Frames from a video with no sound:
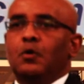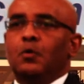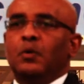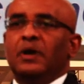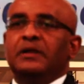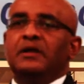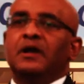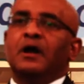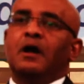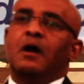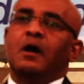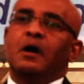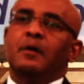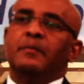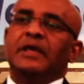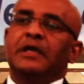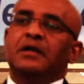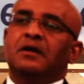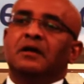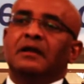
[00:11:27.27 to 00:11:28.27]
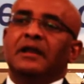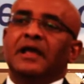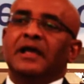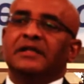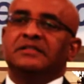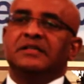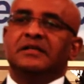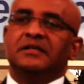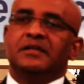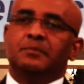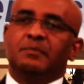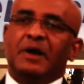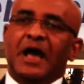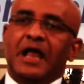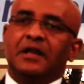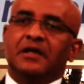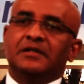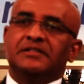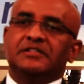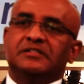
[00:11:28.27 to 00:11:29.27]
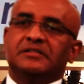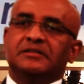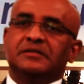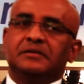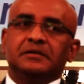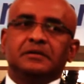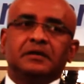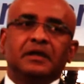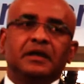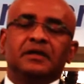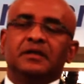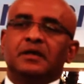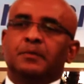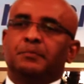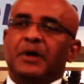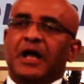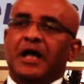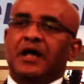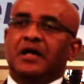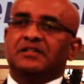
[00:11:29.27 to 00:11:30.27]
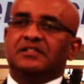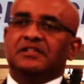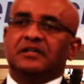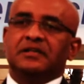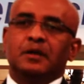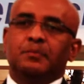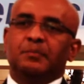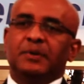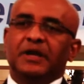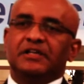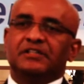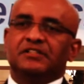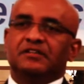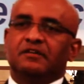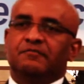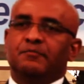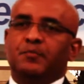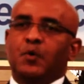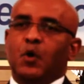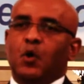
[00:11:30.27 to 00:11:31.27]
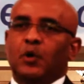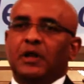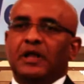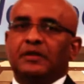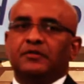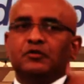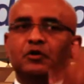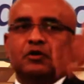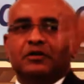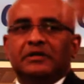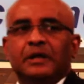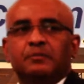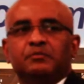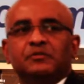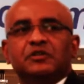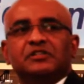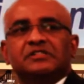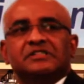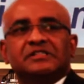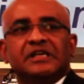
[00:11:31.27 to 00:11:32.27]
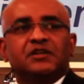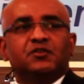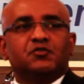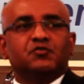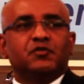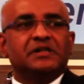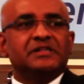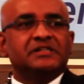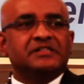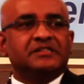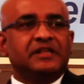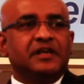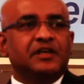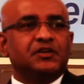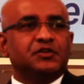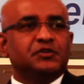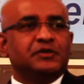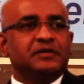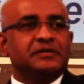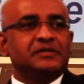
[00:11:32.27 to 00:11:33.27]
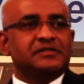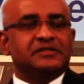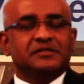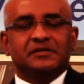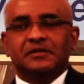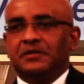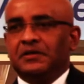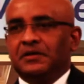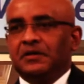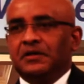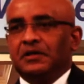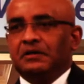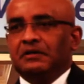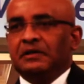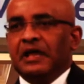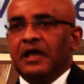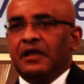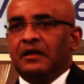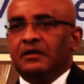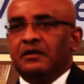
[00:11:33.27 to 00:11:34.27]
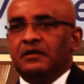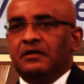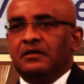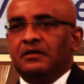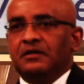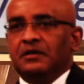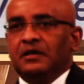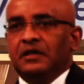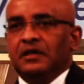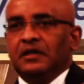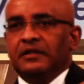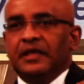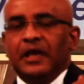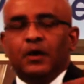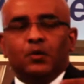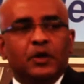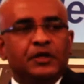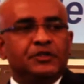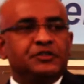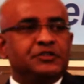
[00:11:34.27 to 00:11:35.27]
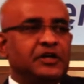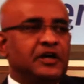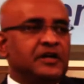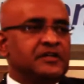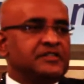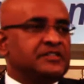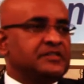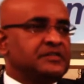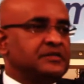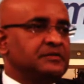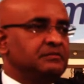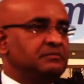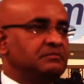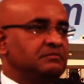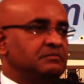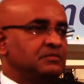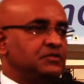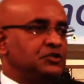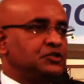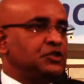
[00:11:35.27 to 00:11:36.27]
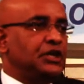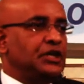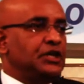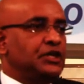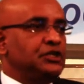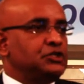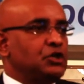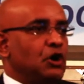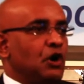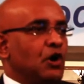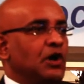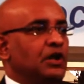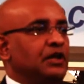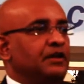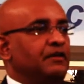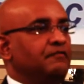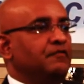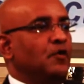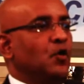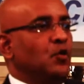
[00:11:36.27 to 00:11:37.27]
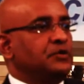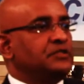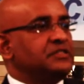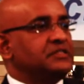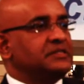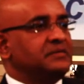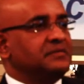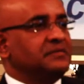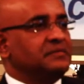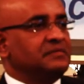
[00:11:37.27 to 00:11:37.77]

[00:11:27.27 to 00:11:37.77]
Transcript: when the army collected the ballots in the past at the place of poll and took them to central stations, then they would just change all the votes